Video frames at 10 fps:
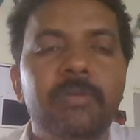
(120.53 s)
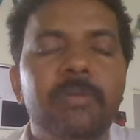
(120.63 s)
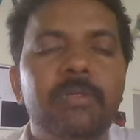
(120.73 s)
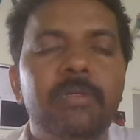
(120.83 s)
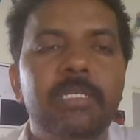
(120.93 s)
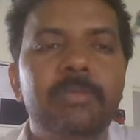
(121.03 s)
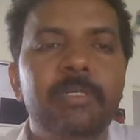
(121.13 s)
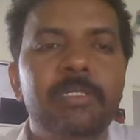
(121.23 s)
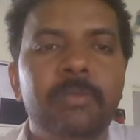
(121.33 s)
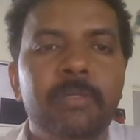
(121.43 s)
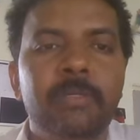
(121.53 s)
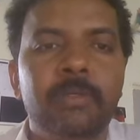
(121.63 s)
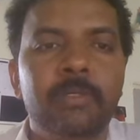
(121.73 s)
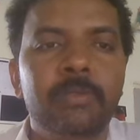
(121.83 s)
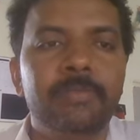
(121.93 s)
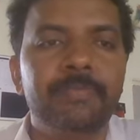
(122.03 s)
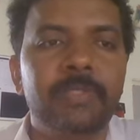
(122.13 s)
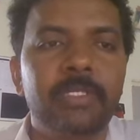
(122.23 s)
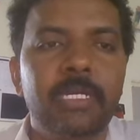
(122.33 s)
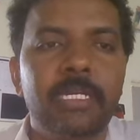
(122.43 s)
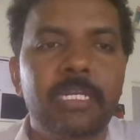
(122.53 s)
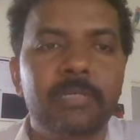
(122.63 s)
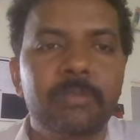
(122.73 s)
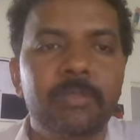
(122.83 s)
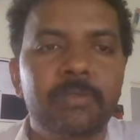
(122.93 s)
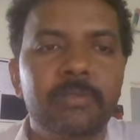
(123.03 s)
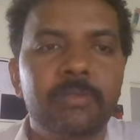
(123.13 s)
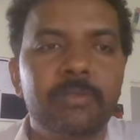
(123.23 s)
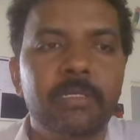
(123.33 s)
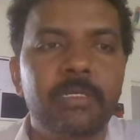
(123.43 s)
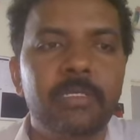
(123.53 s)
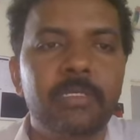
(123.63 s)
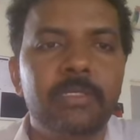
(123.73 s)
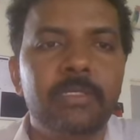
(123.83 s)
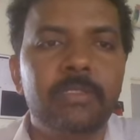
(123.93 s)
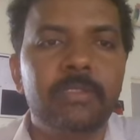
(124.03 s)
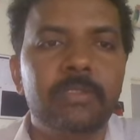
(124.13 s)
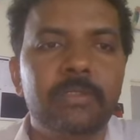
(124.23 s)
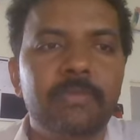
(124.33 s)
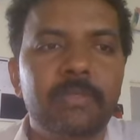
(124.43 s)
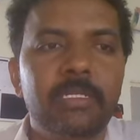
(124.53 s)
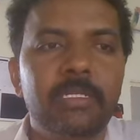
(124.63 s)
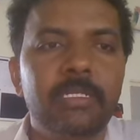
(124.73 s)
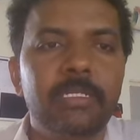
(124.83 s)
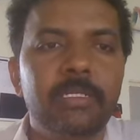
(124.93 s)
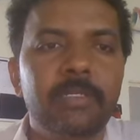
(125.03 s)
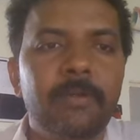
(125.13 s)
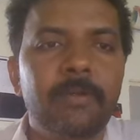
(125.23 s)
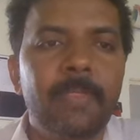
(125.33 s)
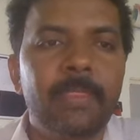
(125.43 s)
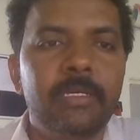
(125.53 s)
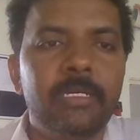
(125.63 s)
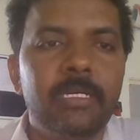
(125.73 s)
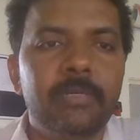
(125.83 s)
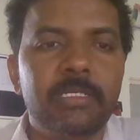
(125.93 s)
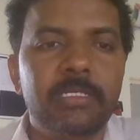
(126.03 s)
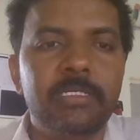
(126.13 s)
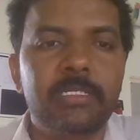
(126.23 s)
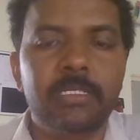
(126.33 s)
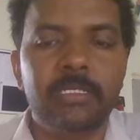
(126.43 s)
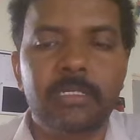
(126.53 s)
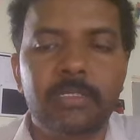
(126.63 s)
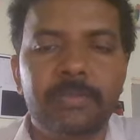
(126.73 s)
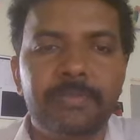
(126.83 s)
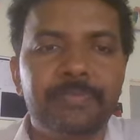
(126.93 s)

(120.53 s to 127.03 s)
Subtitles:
four experiments we are going to conduct. Okay. So for that, I am suggesting the